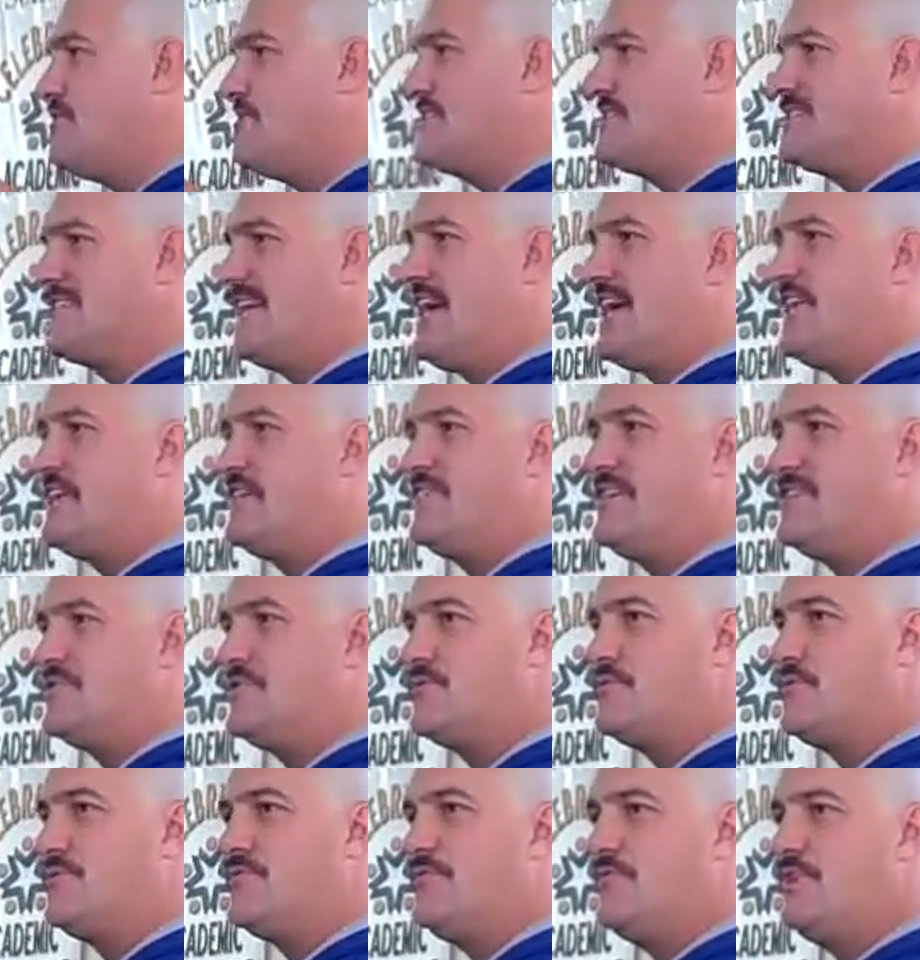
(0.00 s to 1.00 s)
do this kind of
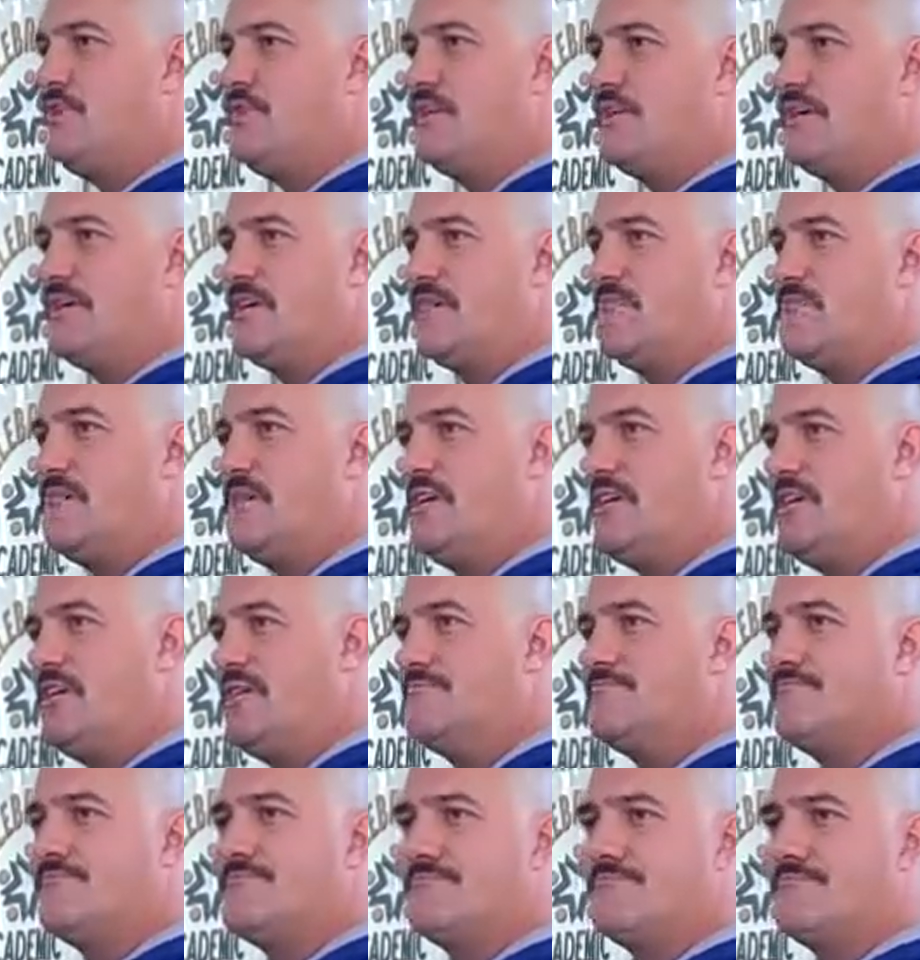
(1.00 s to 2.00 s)
as a review. It can
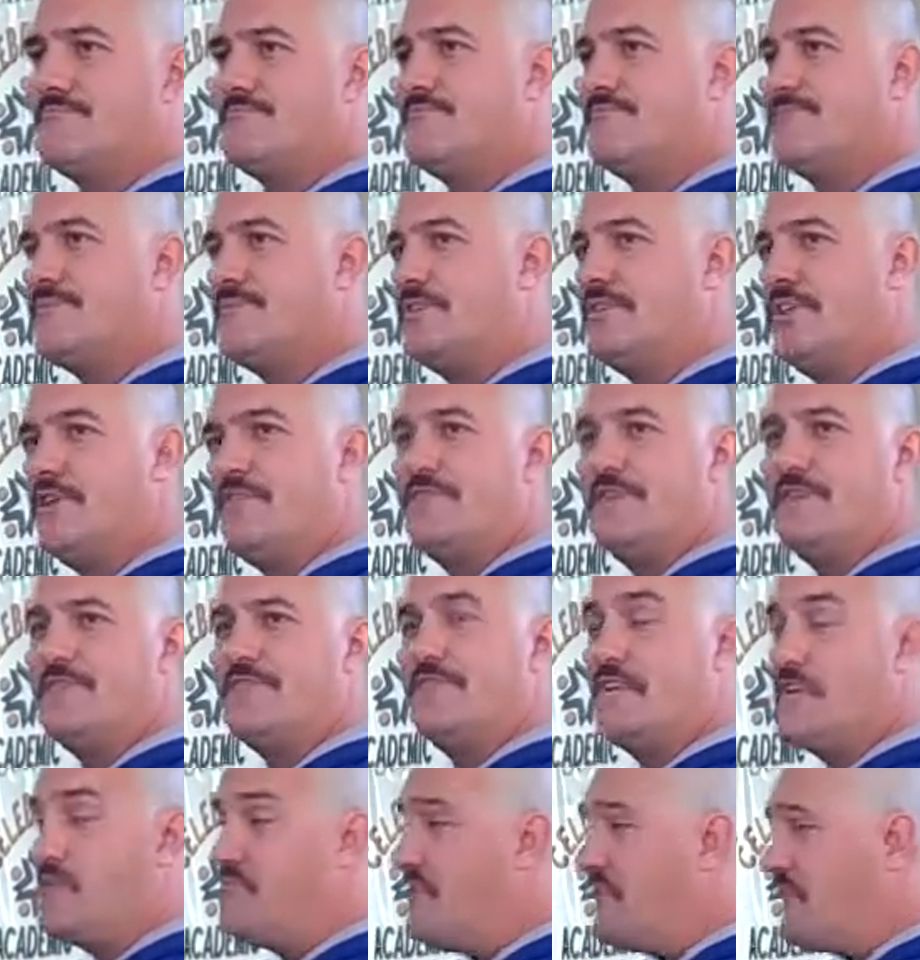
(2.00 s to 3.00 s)
be
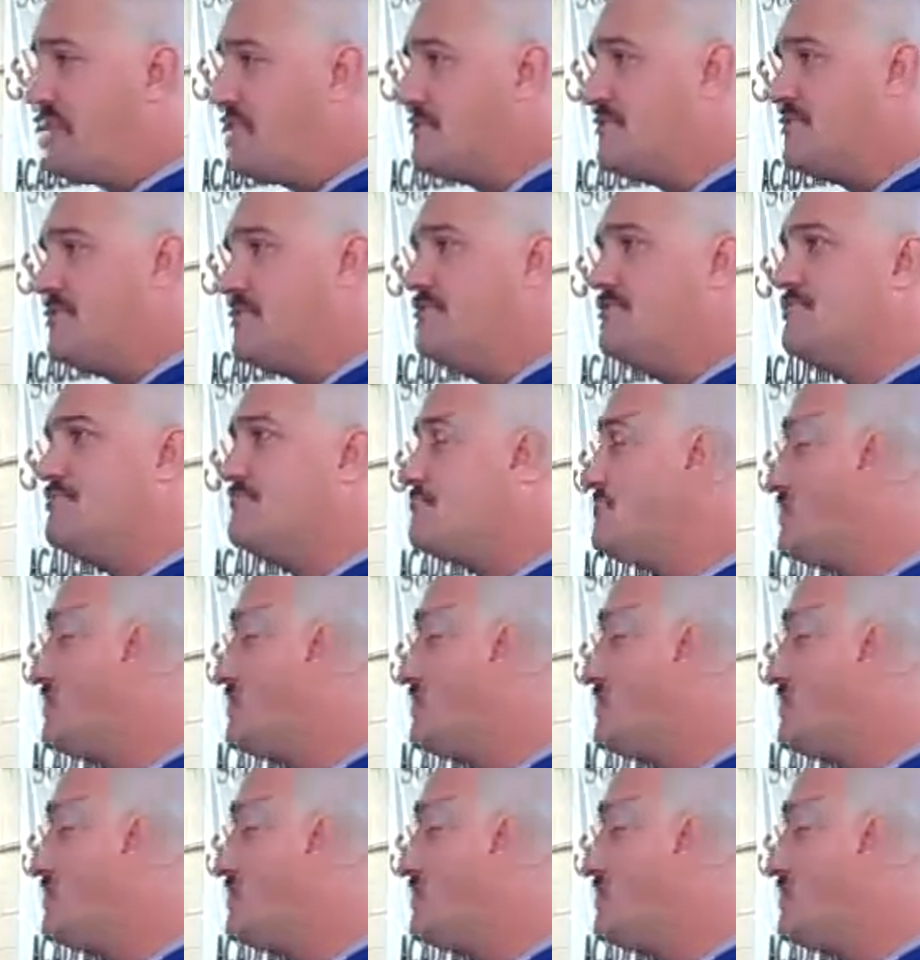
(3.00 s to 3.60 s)
15 minutes to